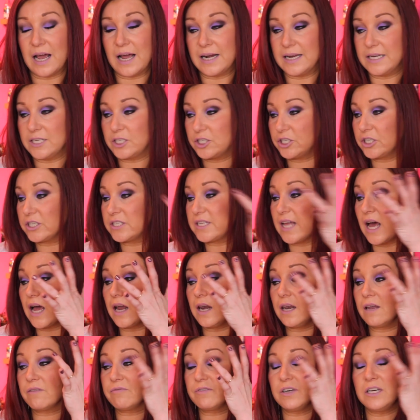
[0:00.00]
and it's just
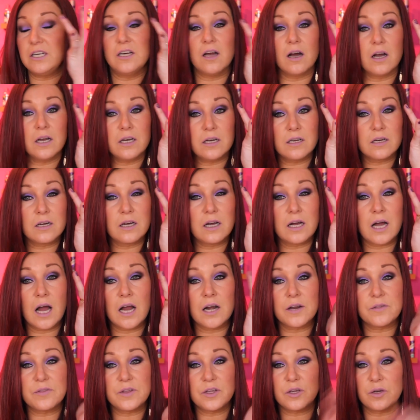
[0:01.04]
that lovely lilac
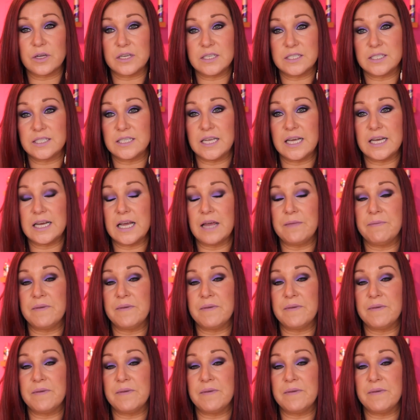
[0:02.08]
colour that you can see.